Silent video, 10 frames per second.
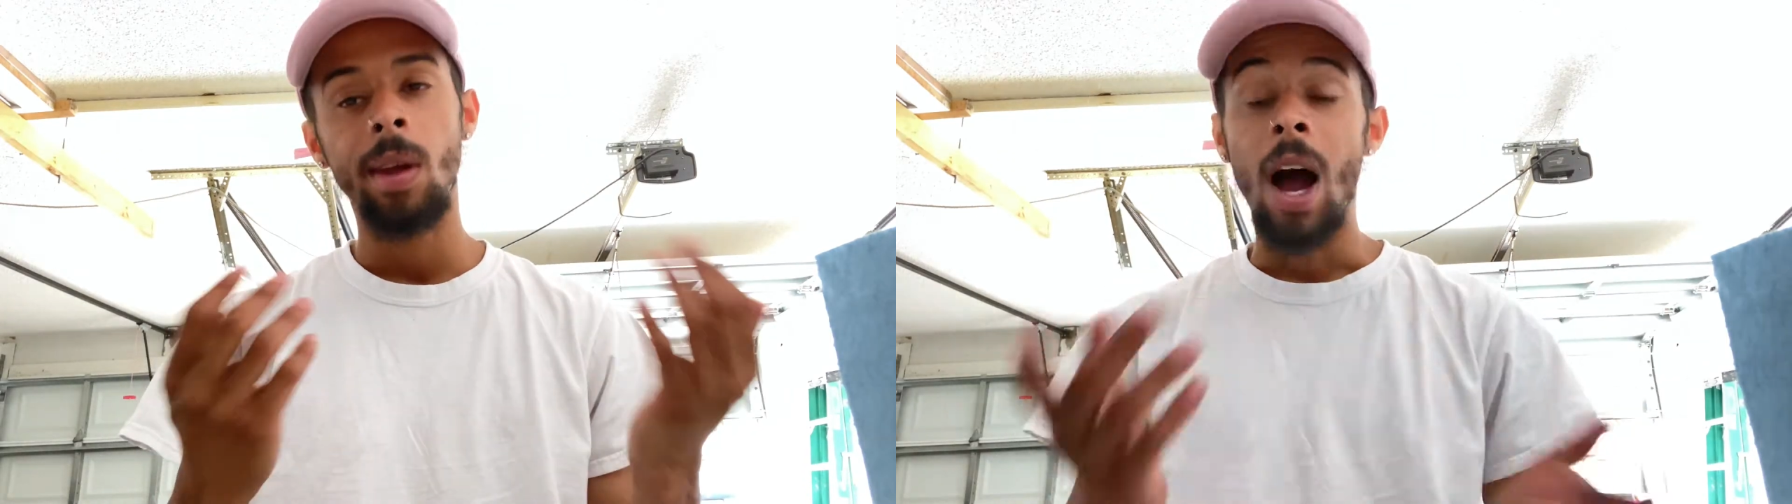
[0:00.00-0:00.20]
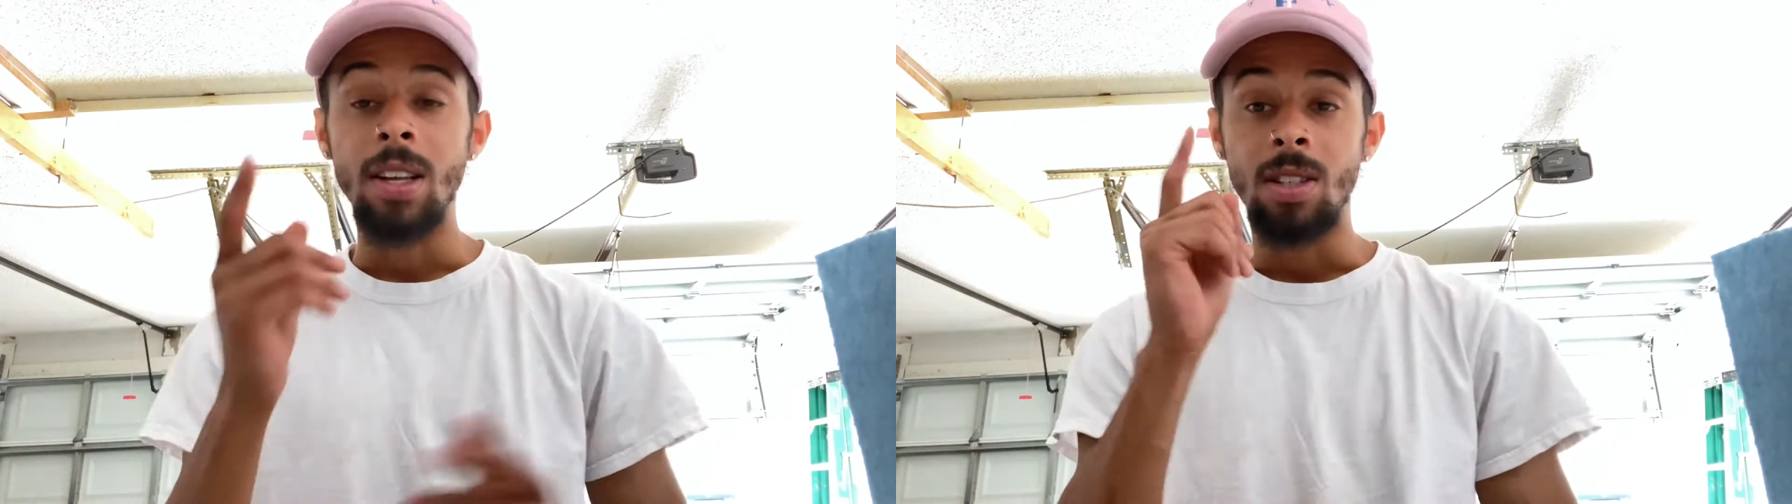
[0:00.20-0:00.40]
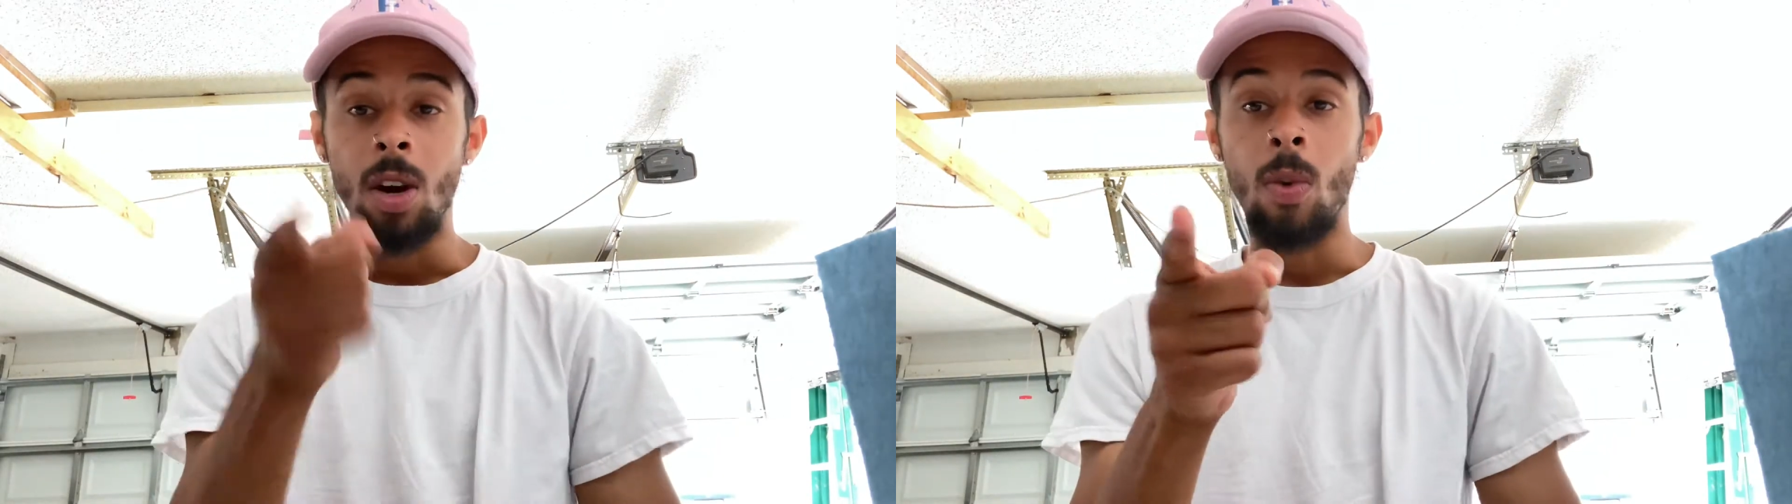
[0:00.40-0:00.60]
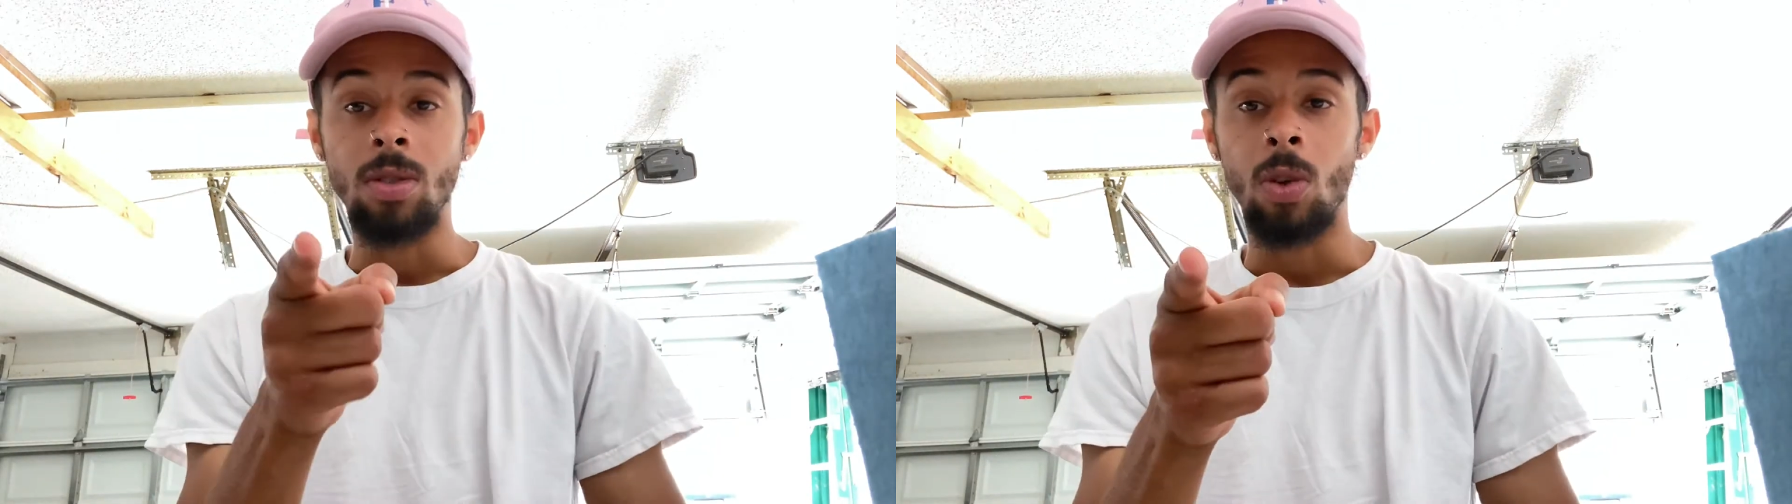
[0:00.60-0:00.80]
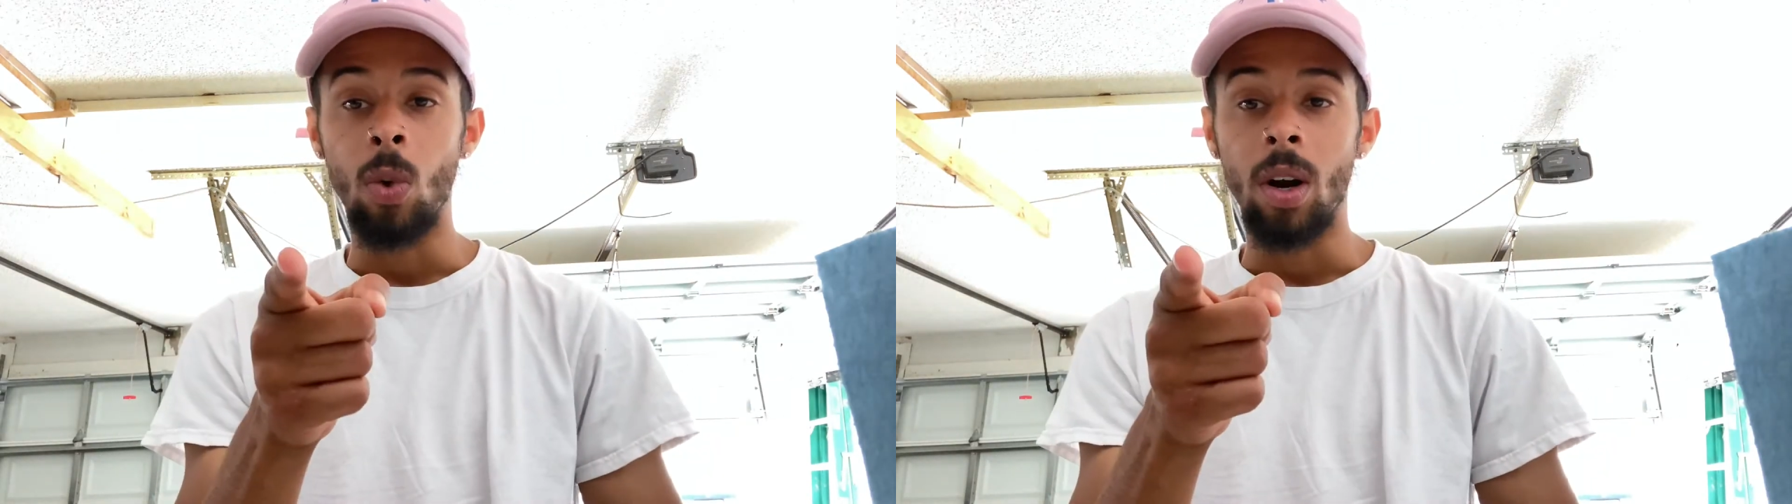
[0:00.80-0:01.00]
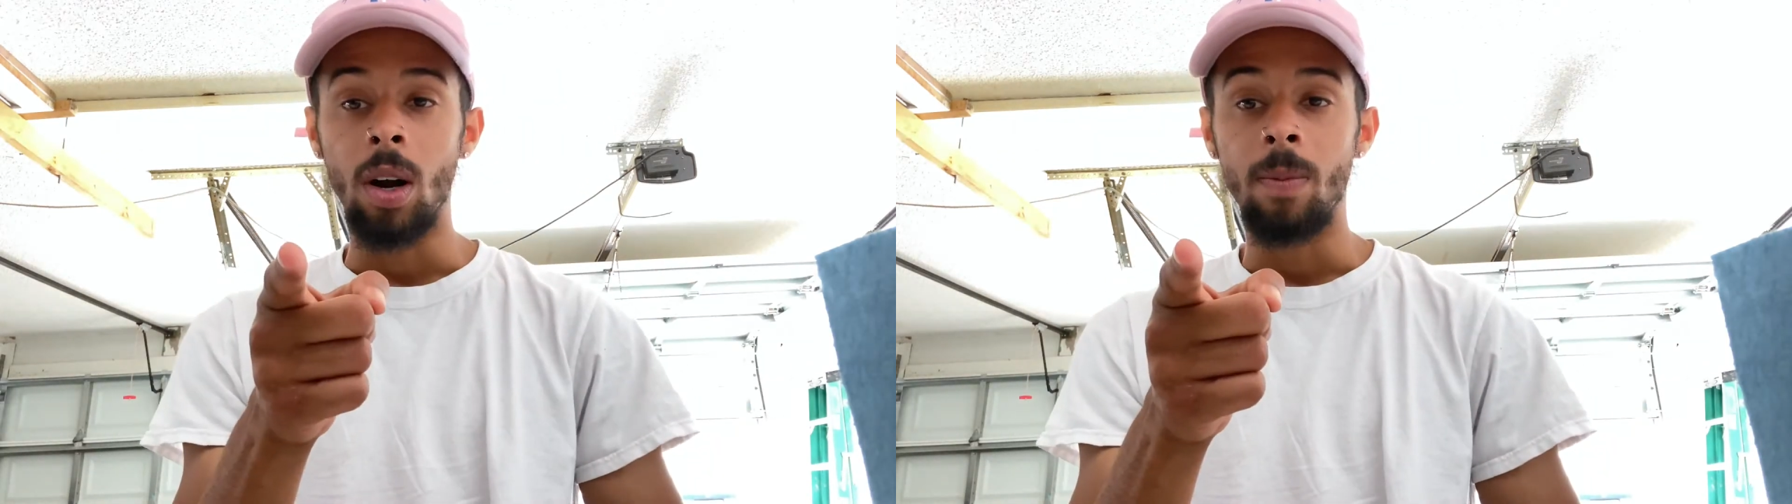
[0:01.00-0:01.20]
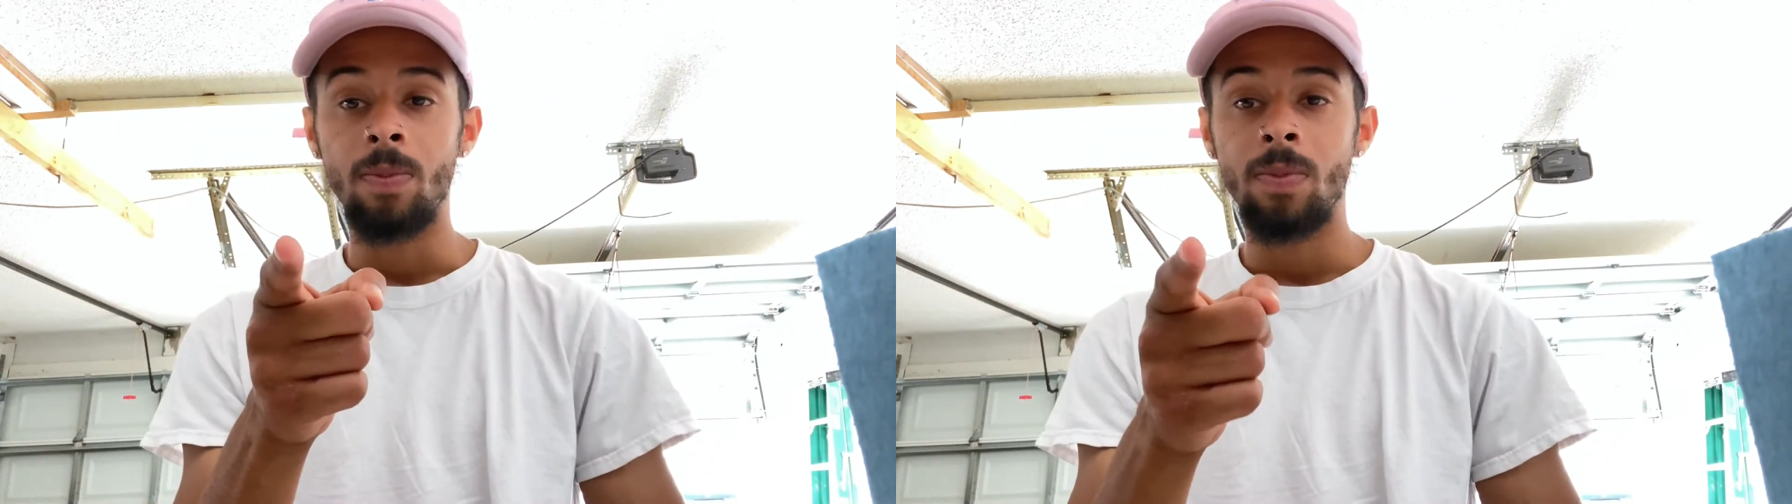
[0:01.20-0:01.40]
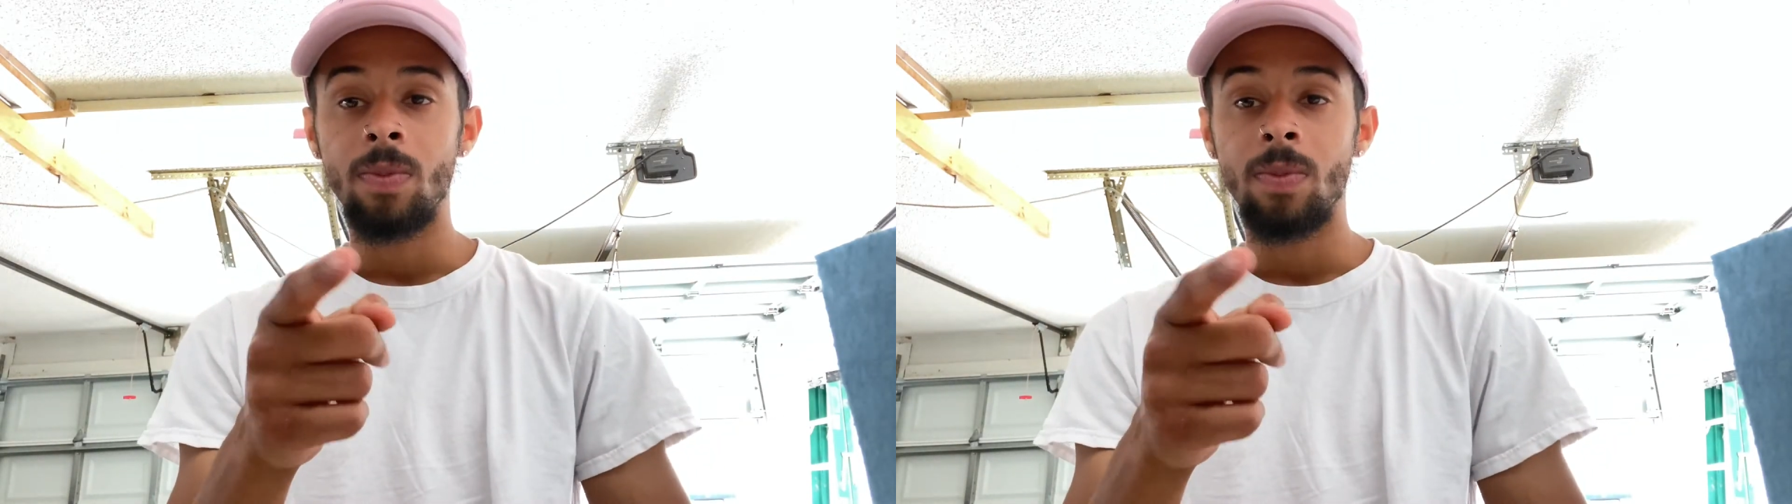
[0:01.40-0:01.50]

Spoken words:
I still want to wear them.